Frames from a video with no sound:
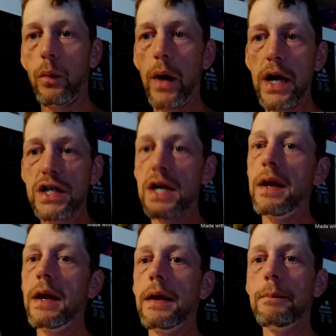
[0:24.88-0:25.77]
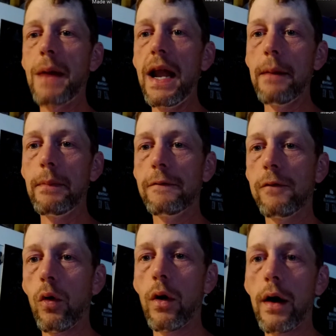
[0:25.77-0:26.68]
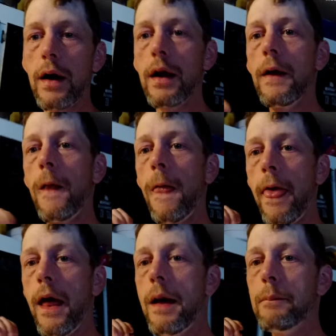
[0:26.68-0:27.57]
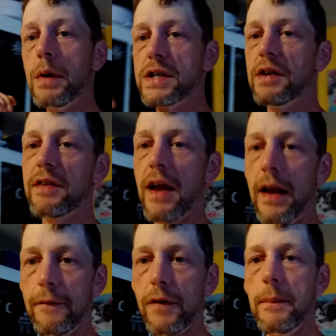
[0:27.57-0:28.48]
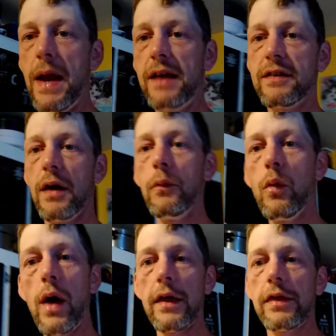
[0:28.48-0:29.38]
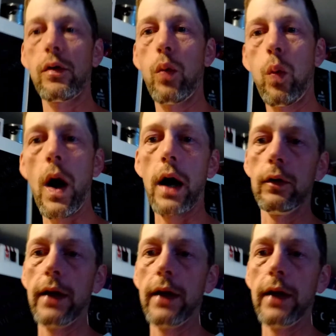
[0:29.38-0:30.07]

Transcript: way she made it before. But she said if I make some with wild